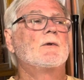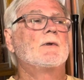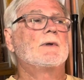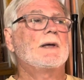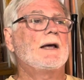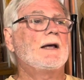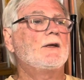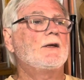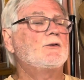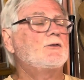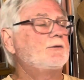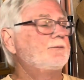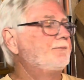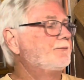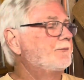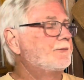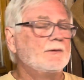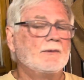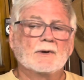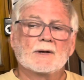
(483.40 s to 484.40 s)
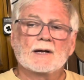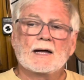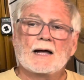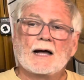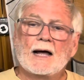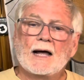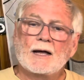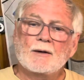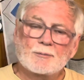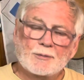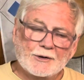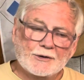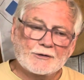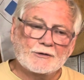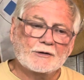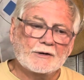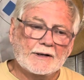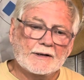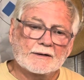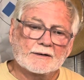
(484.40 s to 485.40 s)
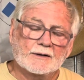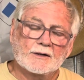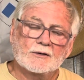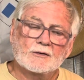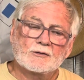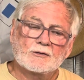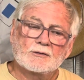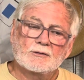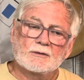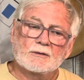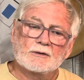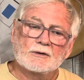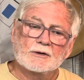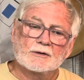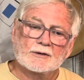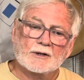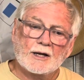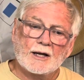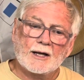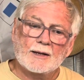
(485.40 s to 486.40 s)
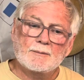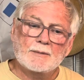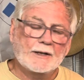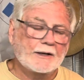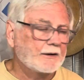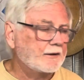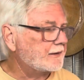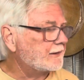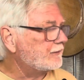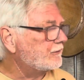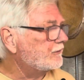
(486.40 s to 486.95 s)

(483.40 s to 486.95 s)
Guys, I appreciate your time here.